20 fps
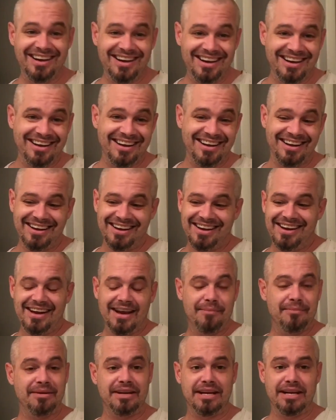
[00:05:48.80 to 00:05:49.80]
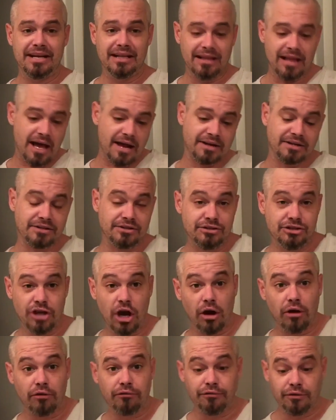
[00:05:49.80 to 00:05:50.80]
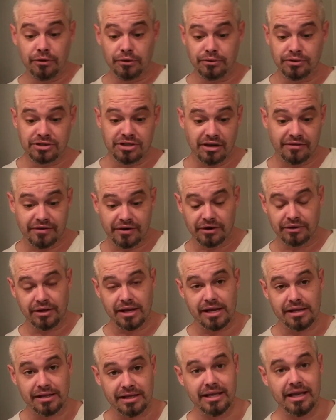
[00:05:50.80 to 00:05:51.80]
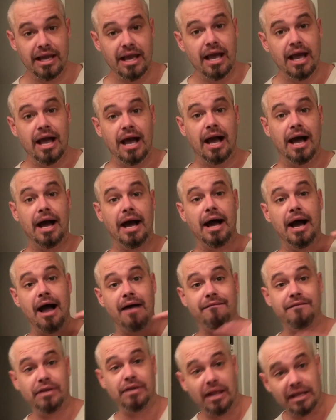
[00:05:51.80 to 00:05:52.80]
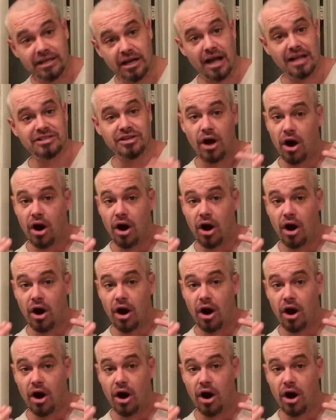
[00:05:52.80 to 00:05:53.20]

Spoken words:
This guy, I mean, he's not even a human.